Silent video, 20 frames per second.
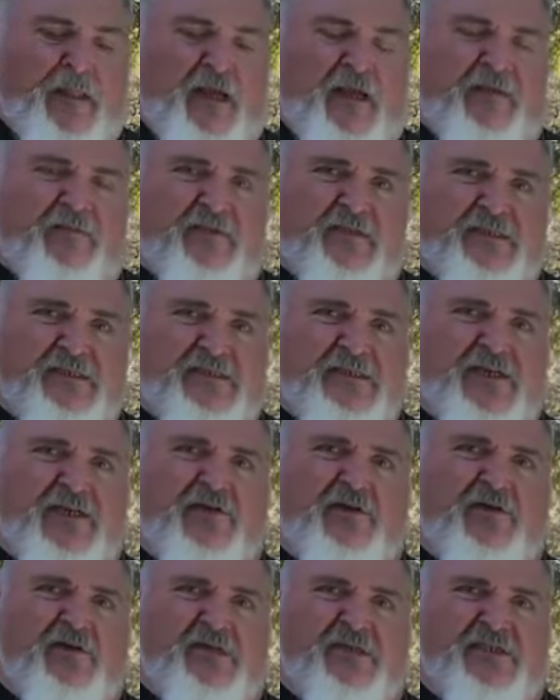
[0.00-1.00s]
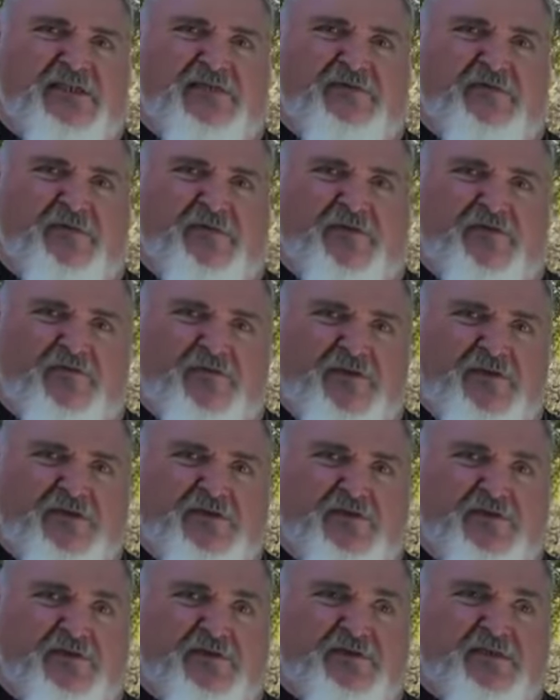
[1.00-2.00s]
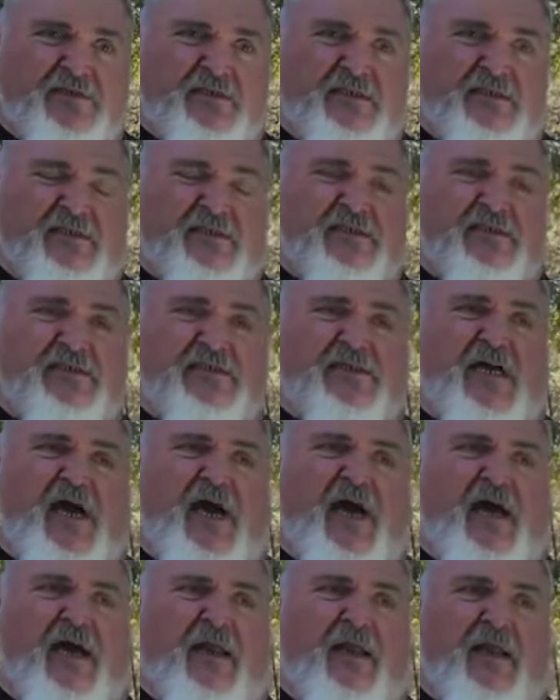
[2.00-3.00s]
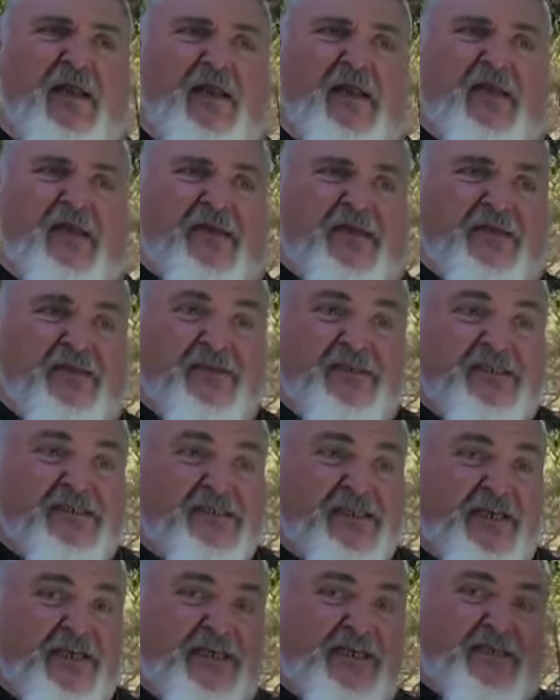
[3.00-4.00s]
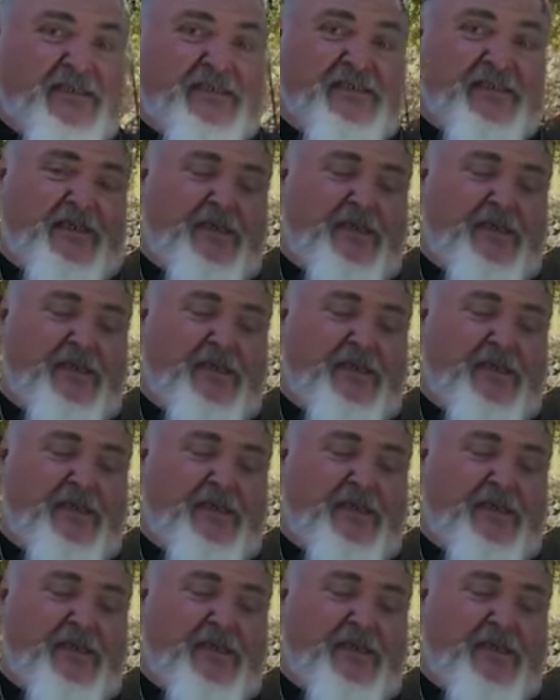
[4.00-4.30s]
And let's take a look at some of the features that this has got in the settings